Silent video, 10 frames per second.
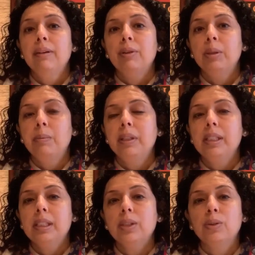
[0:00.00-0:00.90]
for the
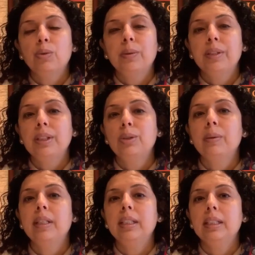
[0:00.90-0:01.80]
predictions of
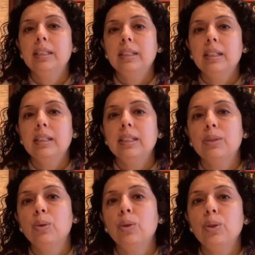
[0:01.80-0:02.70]
2020, this year
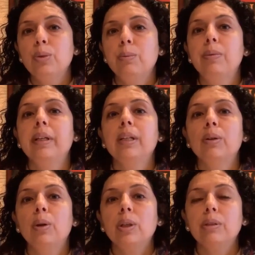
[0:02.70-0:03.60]
is going to bring a
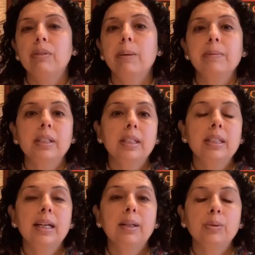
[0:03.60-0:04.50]
lot of ups
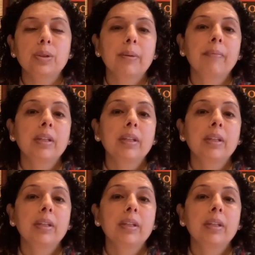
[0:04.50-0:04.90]
and downs.